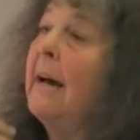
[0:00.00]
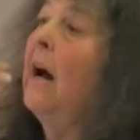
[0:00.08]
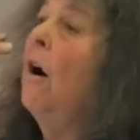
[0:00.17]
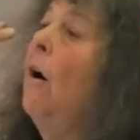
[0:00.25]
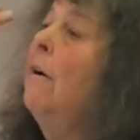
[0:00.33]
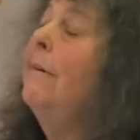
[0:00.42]

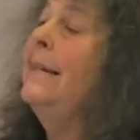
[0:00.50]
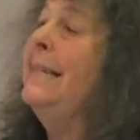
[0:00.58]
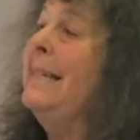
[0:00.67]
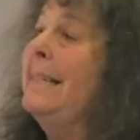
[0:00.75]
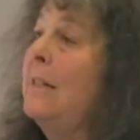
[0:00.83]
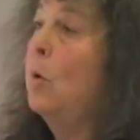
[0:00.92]

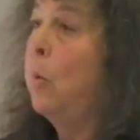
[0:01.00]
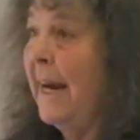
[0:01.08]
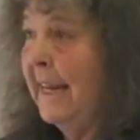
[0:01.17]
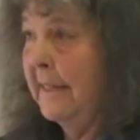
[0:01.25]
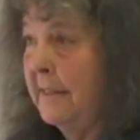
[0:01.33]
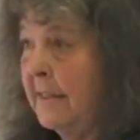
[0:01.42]
already
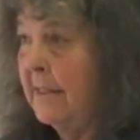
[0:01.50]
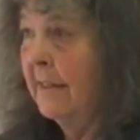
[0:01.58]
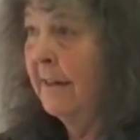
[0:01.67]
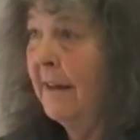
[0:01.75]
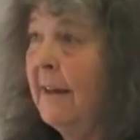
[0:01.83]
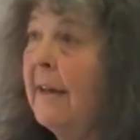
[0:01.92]
twice
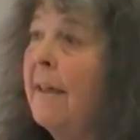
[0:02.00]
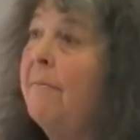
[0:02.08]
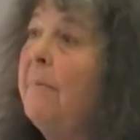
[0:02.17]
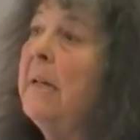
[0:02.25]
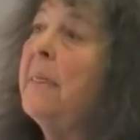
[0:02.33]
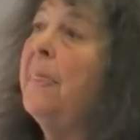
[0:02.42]

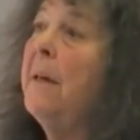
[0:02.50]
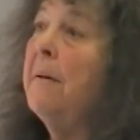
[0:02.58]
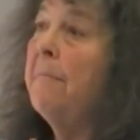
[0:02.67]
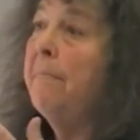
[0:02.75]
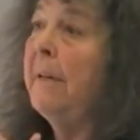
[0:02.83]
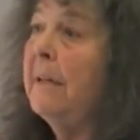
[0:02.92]
with
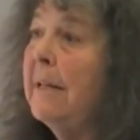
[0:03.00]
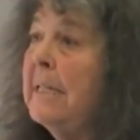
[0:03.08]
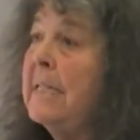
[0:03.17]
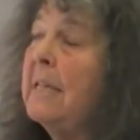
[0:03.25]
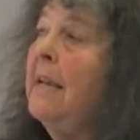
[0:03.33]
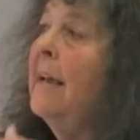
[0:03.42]
the
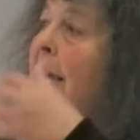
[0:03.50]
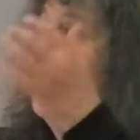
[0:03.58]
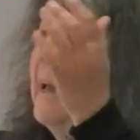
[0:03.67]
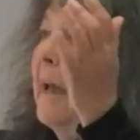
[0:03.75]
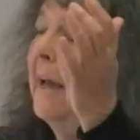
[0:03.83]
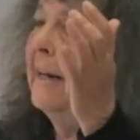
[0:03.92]
bills
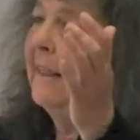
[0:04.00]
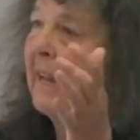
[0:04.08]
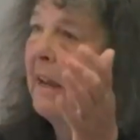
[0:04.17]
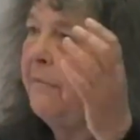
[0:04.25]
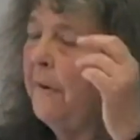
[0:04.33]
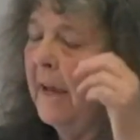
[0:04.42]
and
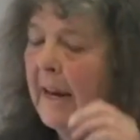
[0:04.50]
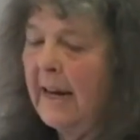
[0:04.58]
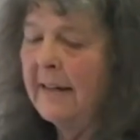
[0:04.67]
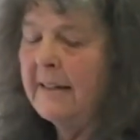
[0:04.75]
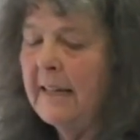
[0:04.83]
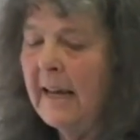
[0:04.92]

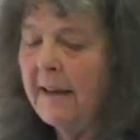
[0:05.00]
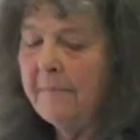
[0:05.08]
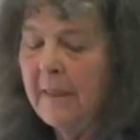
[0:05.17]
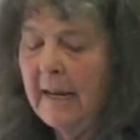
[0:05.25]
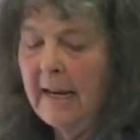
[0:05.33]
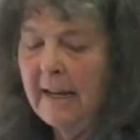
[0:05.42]

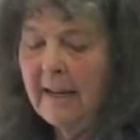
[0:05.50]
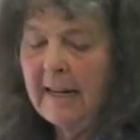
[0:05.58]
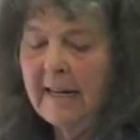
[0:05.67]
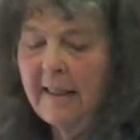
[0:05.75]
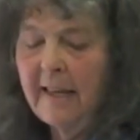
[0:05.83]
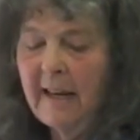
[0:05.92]

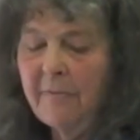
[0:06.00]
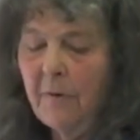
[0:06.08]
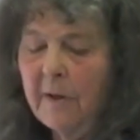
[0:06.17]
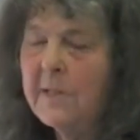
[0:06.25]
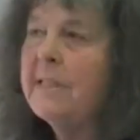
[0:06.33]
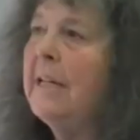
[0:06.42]
in the
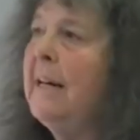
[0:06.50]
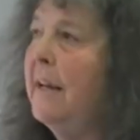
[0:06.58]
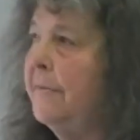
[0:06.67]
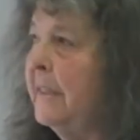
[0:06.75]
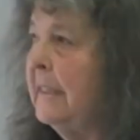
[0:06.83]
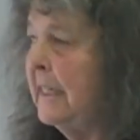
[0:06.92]
first
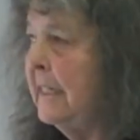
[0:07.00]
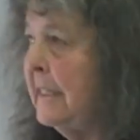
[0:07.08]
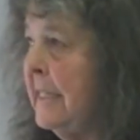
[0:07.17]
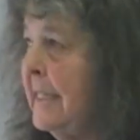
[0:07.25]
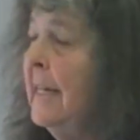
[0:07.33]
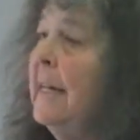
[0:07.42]
11
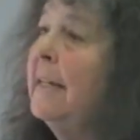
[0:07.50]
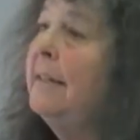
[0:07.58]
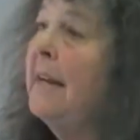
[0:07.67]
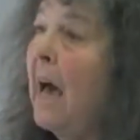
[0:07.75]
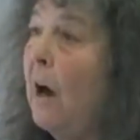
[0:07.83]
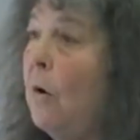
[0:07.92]
years,
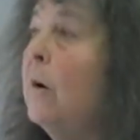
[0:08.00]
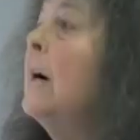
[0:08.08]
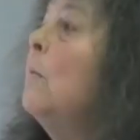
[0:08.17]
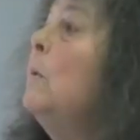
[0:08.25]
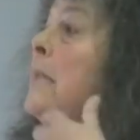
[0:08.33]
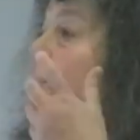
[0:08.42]
now
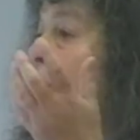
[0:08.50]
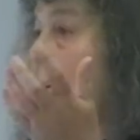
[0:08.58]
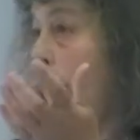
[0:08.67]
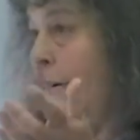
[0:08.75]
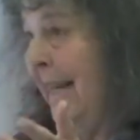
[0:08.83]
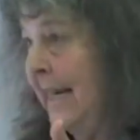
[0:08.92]
with the
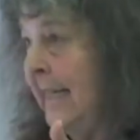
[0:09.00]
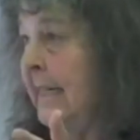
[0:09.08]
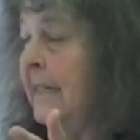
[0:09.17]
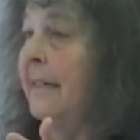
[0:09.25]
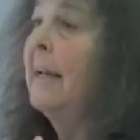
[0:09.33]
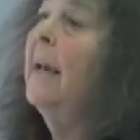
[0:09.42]

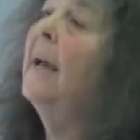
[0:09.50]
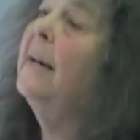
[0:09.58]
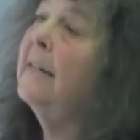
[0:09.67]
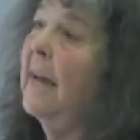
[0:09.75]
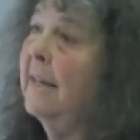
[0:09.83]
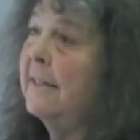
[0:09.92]
credit,
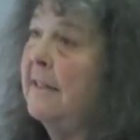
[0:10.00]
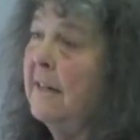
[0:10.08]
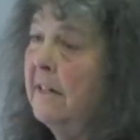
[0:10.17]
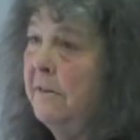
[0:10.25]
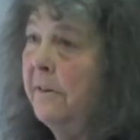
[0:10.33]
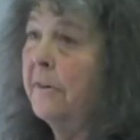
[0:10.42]
and I'll
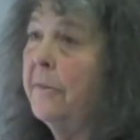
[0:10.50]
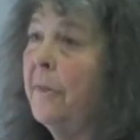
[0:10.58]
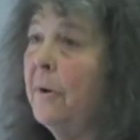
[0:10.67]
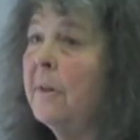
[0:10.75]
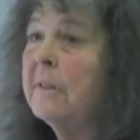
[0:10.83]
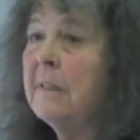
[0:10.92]
tell you the
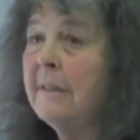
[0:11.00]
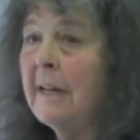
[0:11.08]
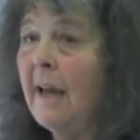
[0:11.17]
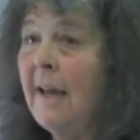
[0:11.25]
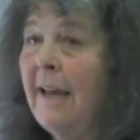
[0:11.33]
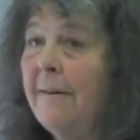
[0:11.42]
third
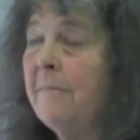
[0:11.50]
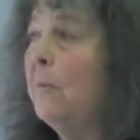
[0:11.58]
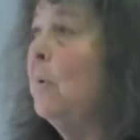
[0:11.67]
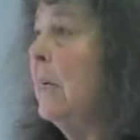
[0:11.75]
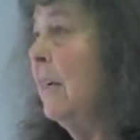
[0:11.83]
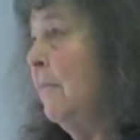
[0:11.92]
time
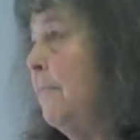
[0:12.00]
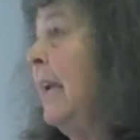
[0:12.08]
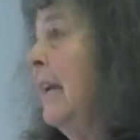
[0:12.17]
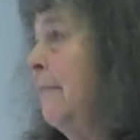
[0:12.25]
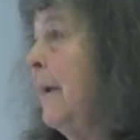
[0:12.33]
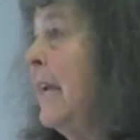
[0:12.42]
we are
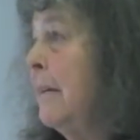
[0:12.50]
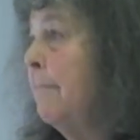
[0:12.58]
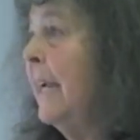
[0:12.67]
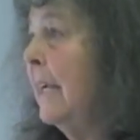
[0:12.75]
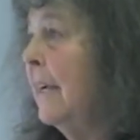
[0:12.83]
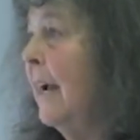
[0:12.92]
paying
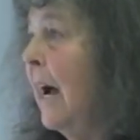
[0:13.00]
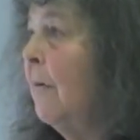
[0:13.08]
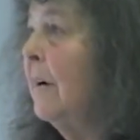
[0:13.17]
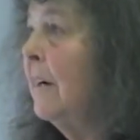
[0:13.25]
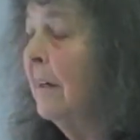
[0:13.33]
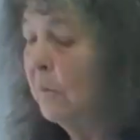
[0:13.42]
back our